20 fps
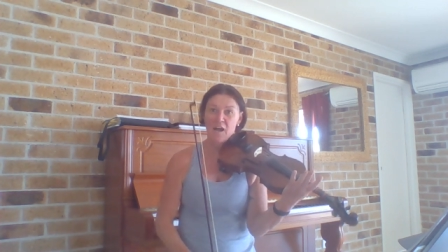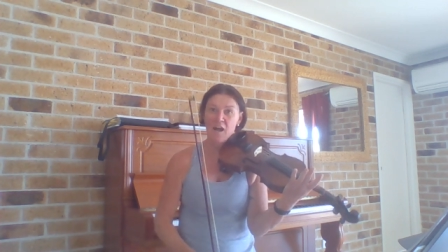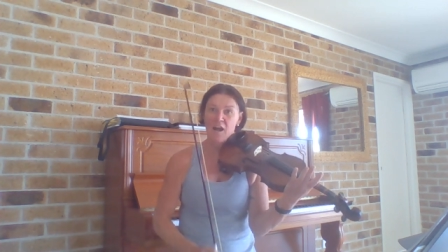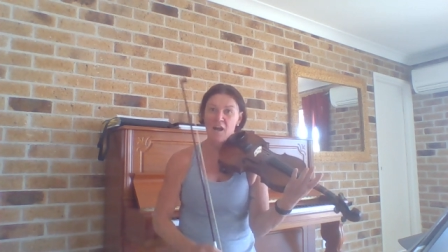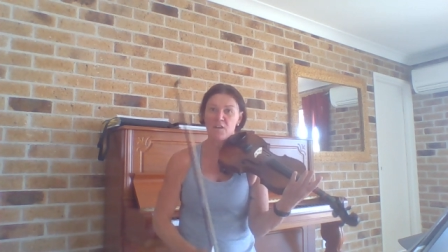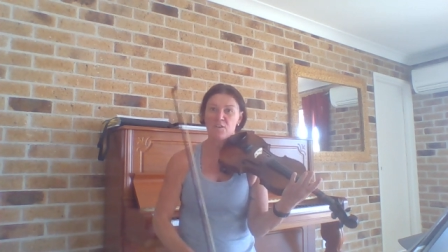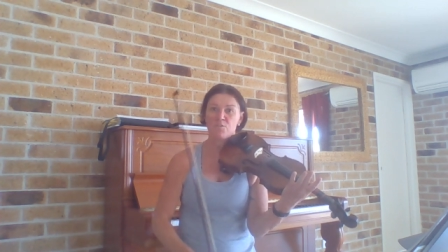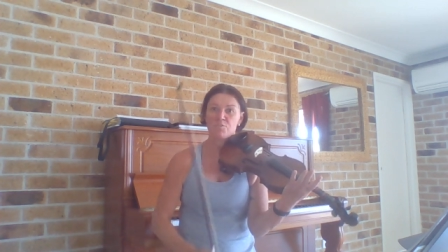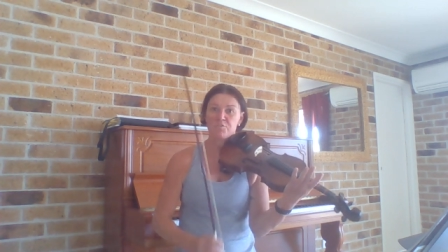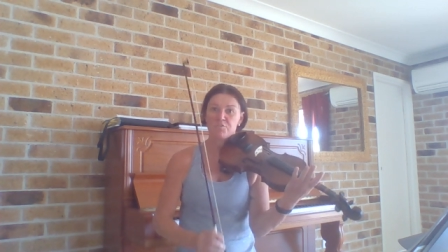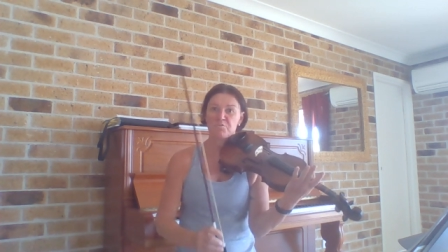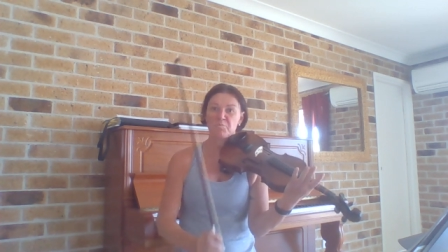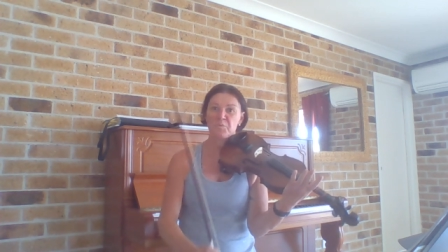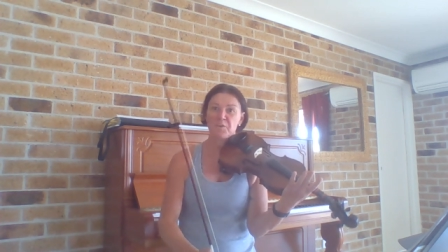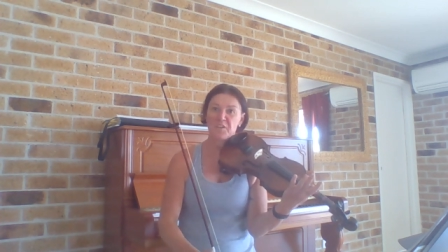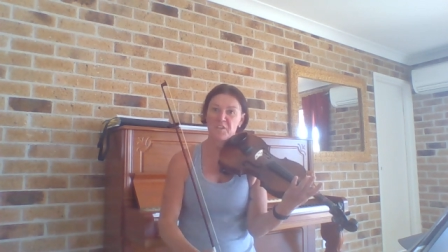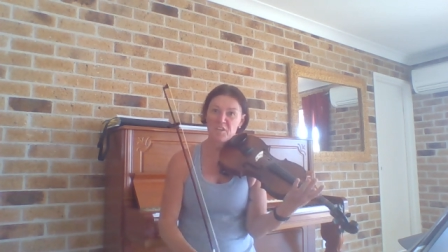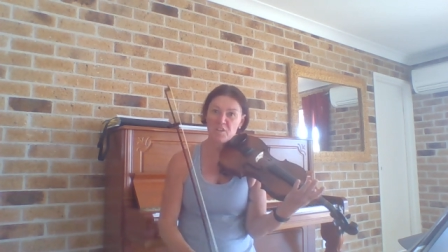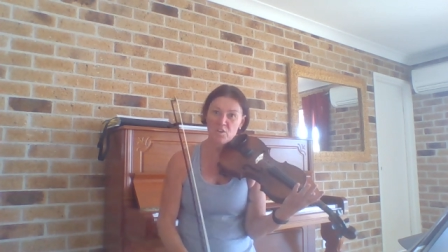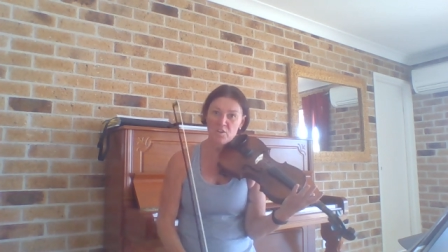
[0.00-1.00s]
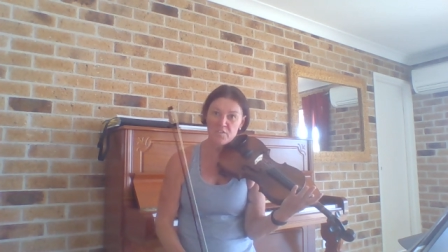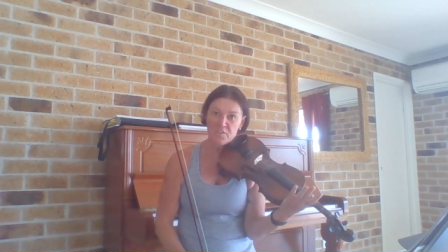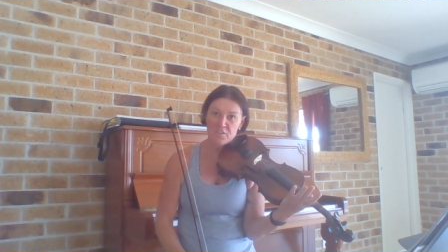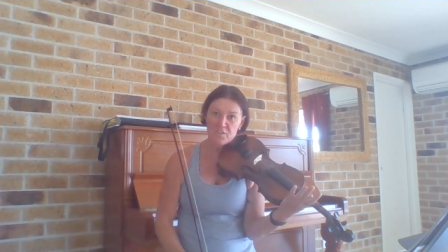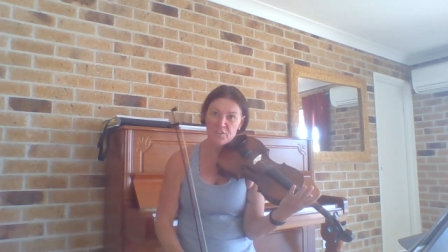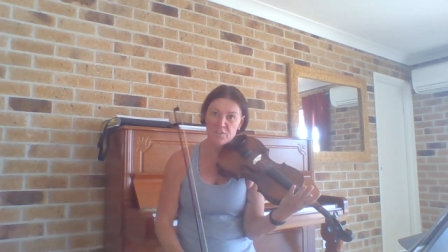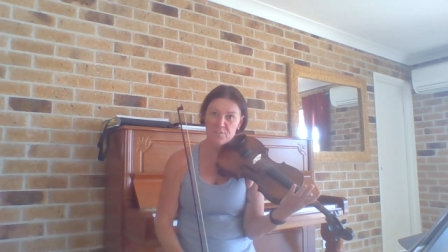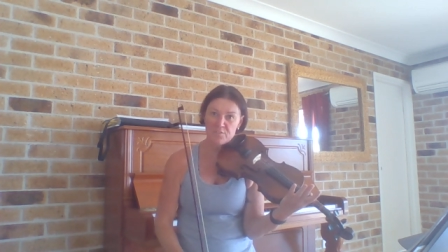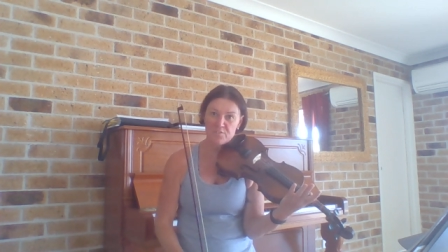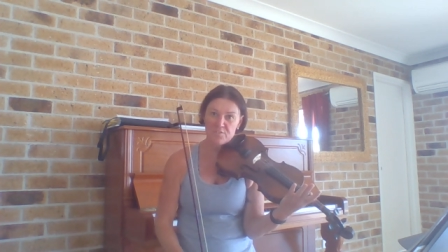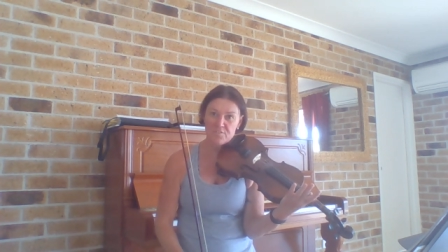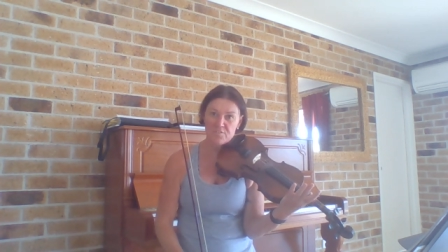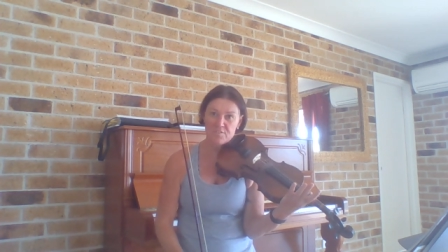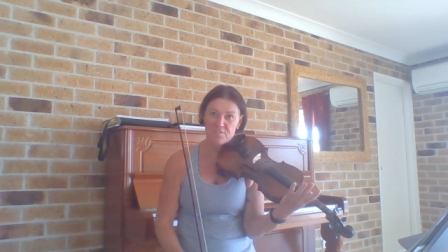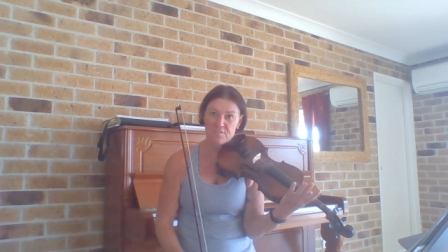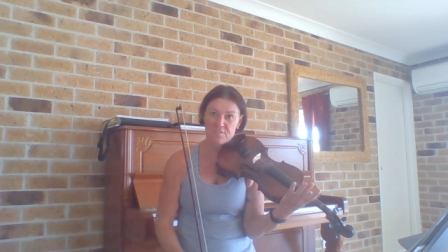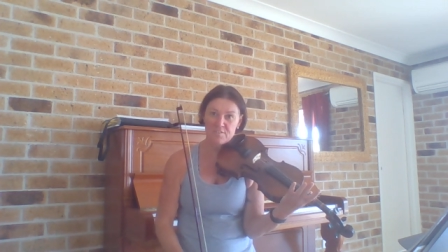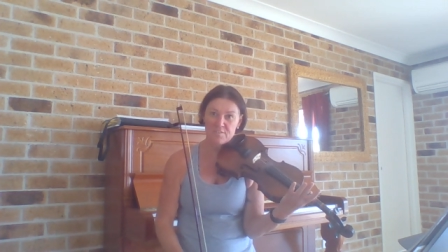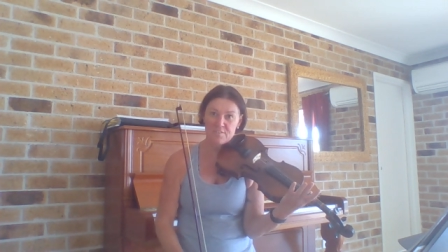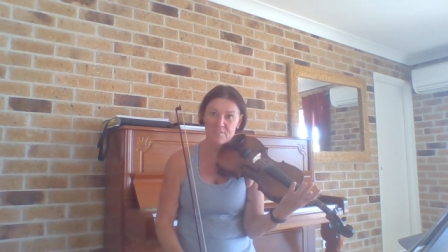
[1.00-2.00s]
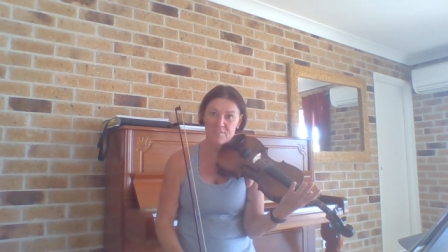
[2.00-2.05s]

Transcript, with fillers: Are you just working on the notes?